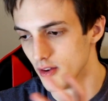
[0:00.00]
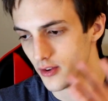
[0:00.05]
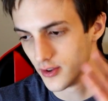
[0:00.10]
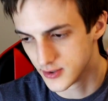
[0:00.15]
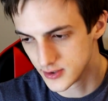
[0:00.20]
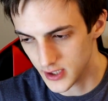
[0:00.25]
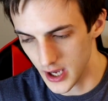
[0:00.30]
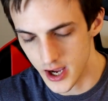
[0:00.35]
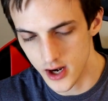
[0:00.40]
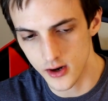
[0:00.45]
the
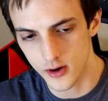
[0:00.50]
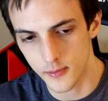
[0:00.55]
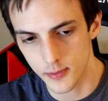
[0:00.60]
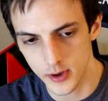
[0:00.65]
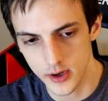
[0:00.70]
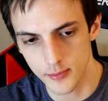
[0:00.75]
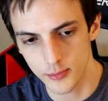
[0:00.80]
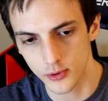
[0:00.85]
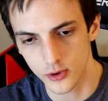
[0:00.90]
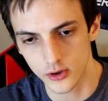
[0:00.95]
Snyder
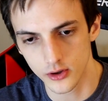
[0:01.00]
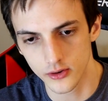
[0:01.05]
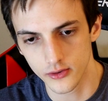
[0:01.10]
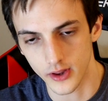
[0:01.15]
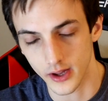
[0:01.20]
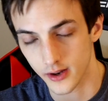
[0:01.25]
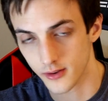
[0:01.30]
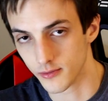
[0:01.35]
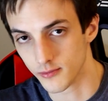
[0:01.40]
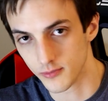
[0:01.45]
people,
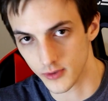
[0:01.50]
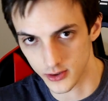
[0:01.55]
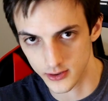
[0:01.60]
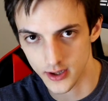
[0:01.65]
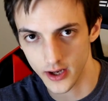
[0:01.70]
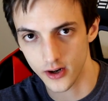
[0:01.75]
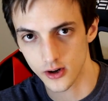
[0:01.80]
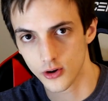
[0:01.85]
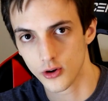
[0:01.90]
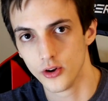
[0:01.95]
like, the
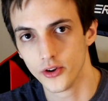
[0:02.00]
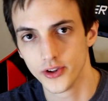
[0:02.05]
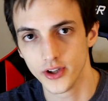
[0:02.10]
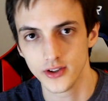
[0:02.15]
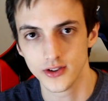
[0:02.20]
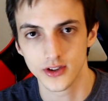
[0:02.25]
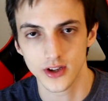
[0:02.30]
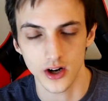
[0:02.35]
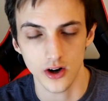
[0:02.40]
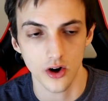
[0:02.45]
Snyder
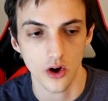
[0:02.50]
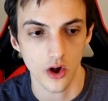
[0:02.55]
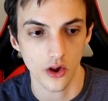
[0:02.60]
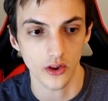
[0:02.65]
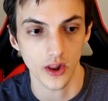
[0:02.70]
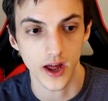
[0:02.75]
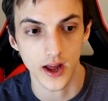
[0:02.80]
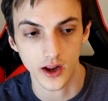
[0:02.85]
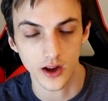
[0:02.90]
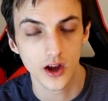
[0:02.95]
cultists, they're
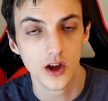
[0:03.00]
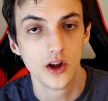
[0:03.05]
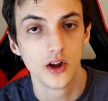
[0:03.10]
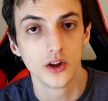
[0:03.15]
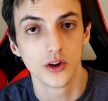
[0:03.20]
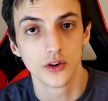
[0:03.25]
all like,